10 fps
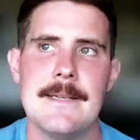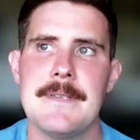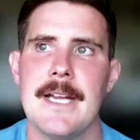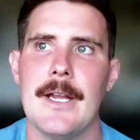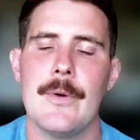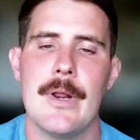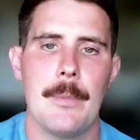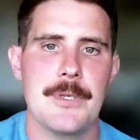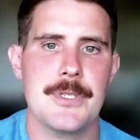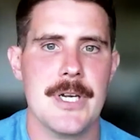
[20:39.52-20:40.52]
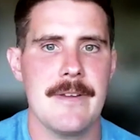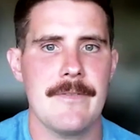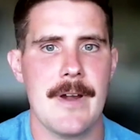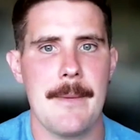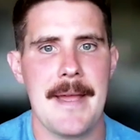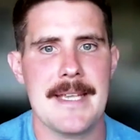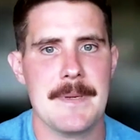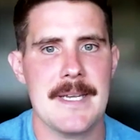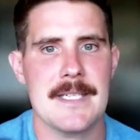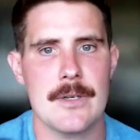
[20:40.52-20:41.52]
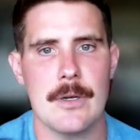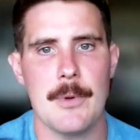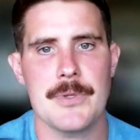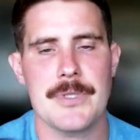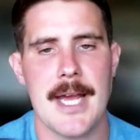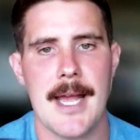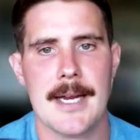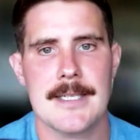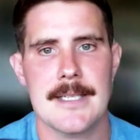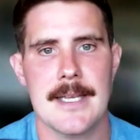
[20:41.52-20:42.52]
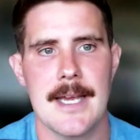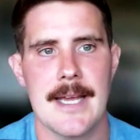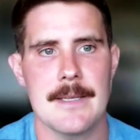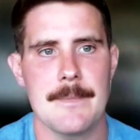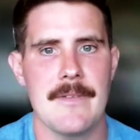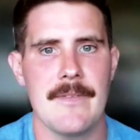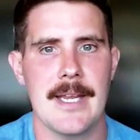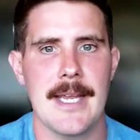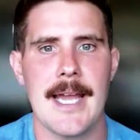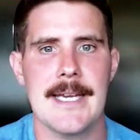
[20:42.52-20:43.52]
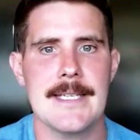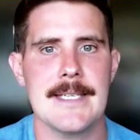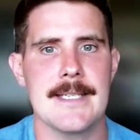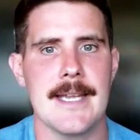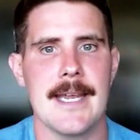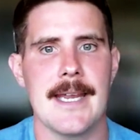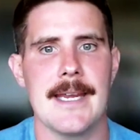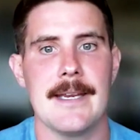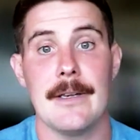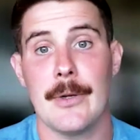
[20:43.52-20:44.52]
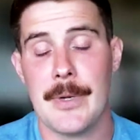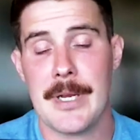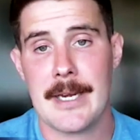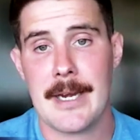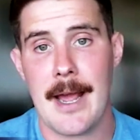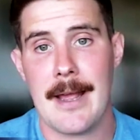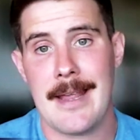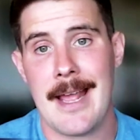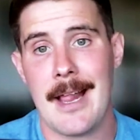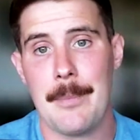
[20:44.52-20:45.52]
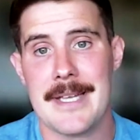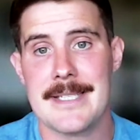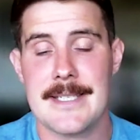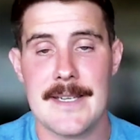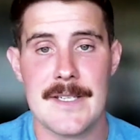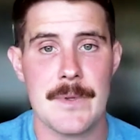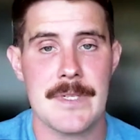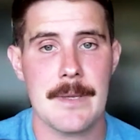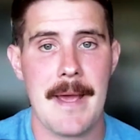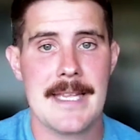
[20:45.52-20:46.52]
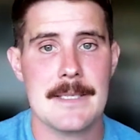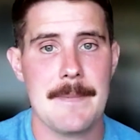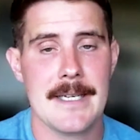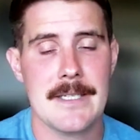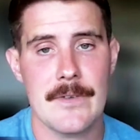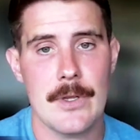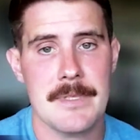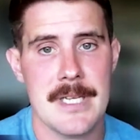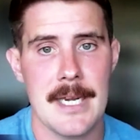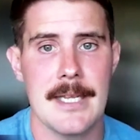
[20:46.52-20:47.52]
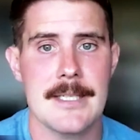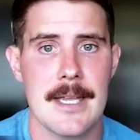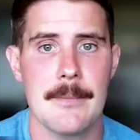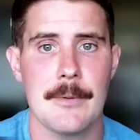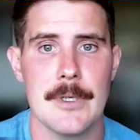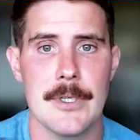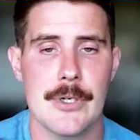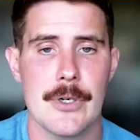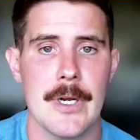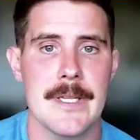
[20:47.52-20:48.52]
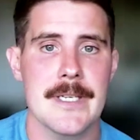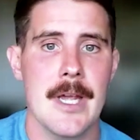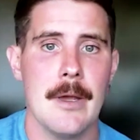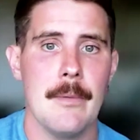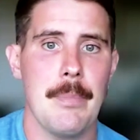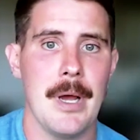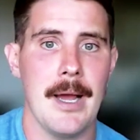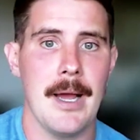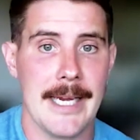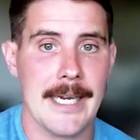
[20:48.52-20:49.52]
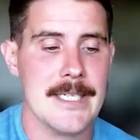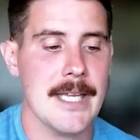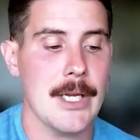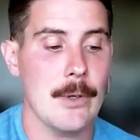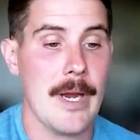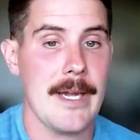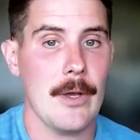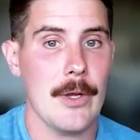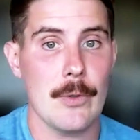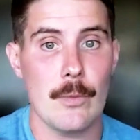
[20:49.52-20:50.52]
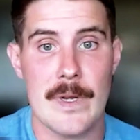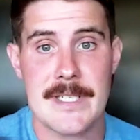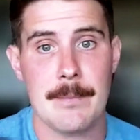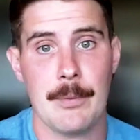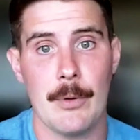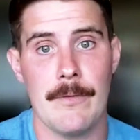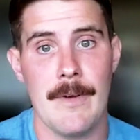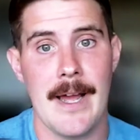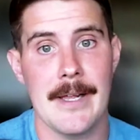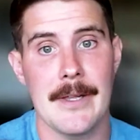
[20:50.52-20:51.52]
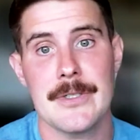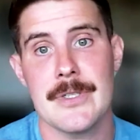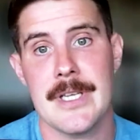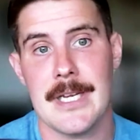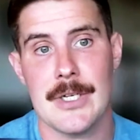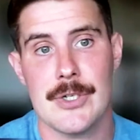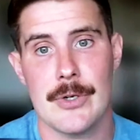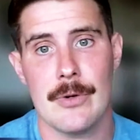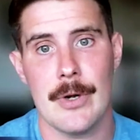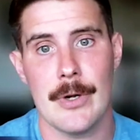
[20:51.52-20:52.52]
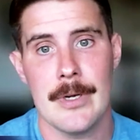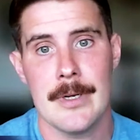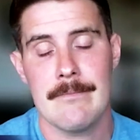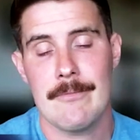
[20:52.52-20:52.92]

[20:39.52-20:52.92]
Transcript: seems like a great opportunity for MSPs to almost act as a bit of a guide to say, look, we can help assist with some aspects of you obtaining cyber insurance, but I can tell you right now, your risk profile to the insurer